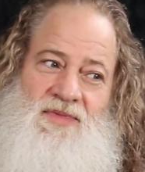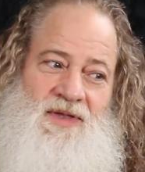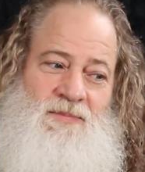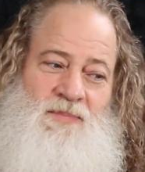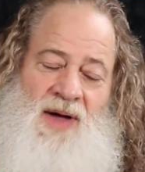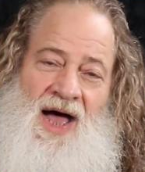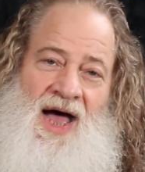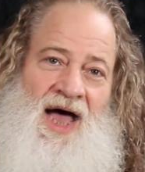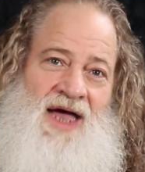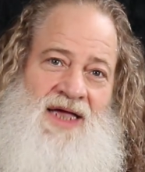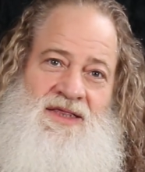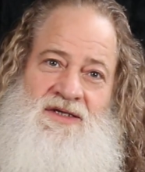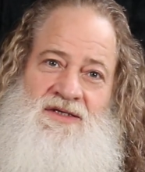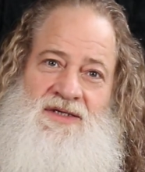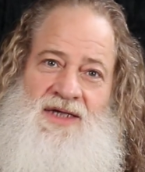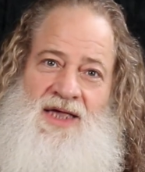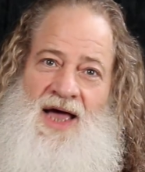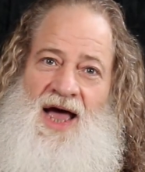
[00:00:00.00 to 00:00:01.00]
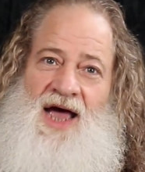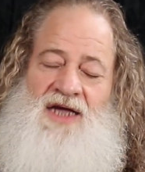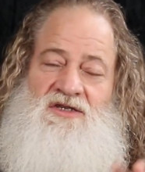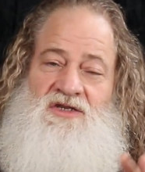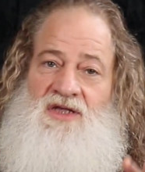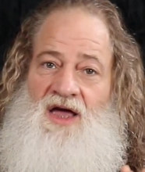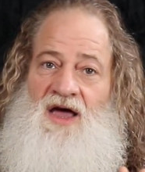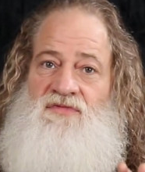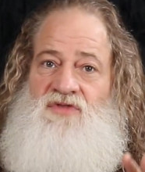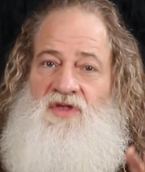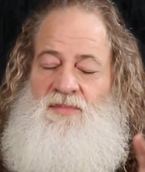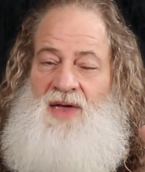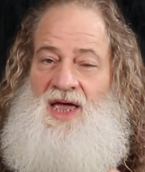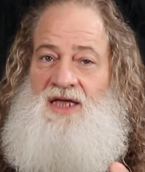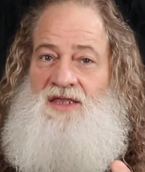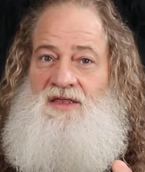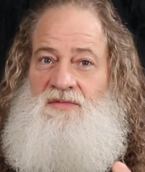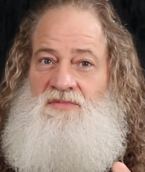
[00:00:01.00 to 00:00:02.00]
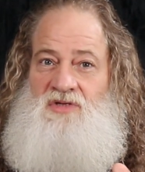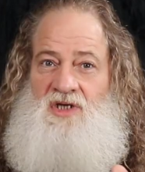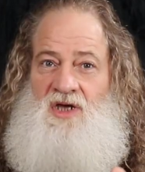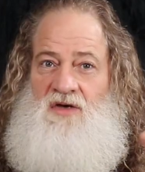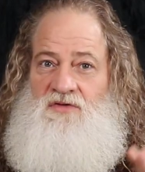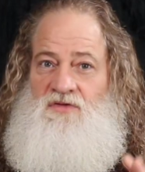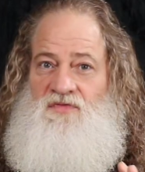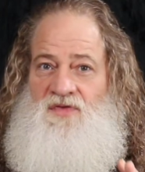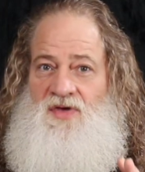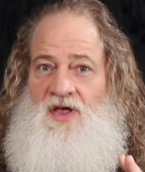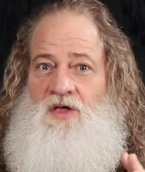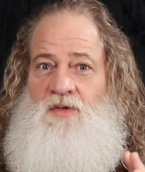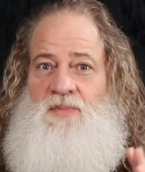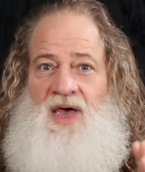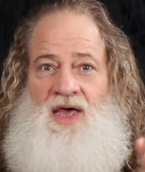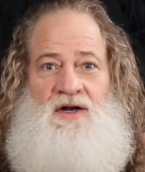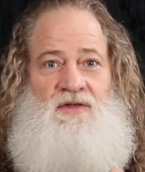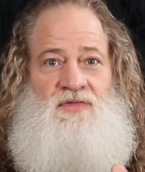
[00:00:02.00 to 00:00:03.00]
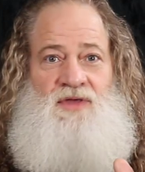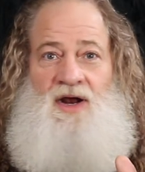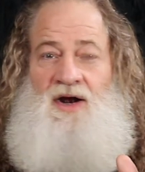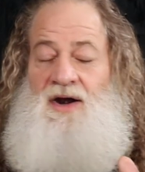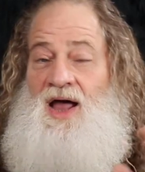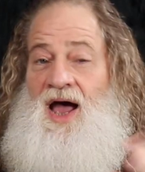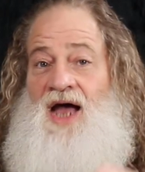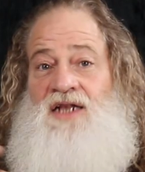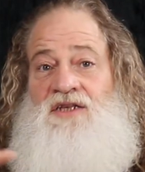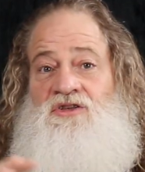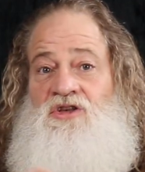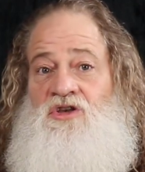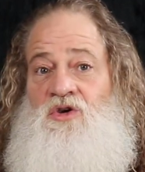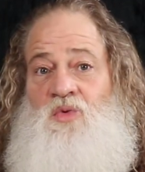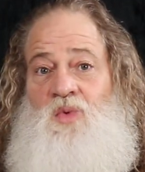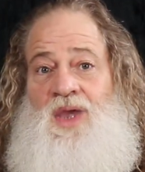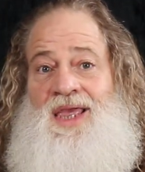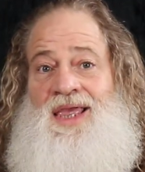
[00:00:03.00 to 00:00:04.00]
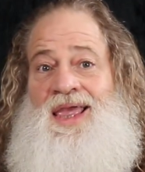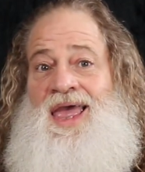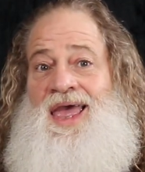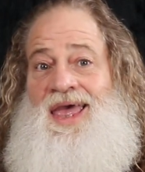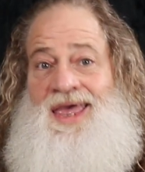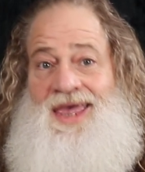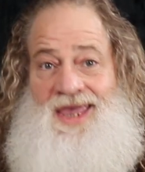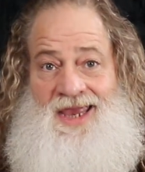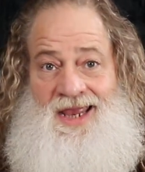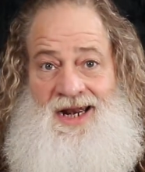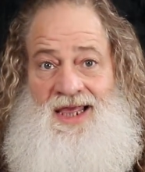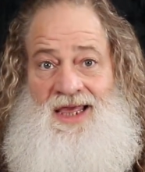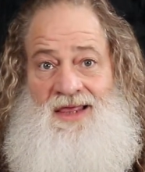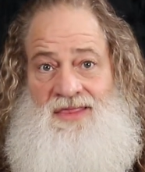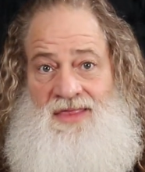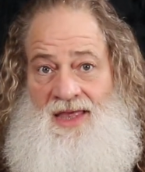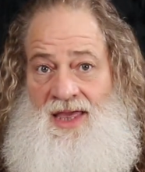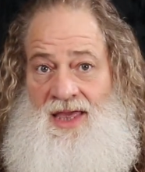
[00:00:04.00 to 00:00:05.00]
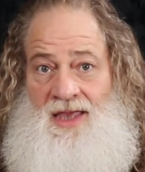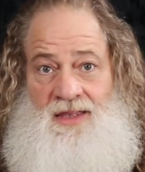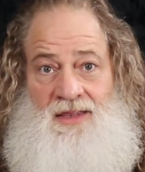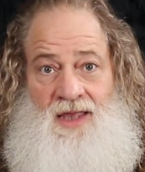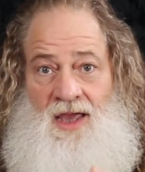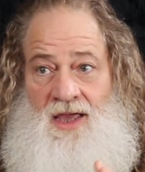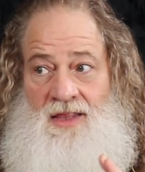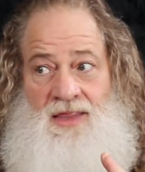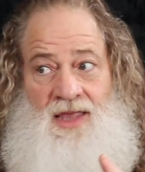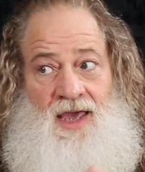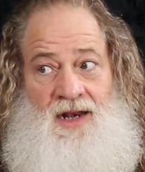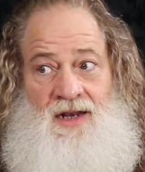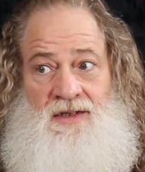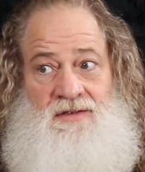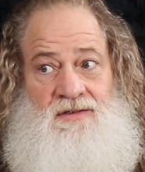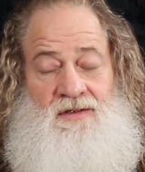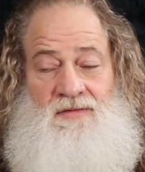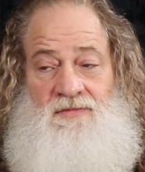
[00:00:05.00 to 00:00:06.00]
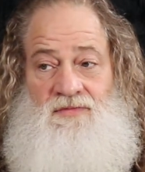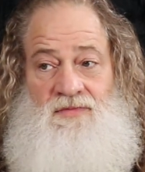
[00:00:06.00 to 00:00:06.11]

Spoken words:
pie in the sky stuff to make themselves feel better. They're not doing anything. That's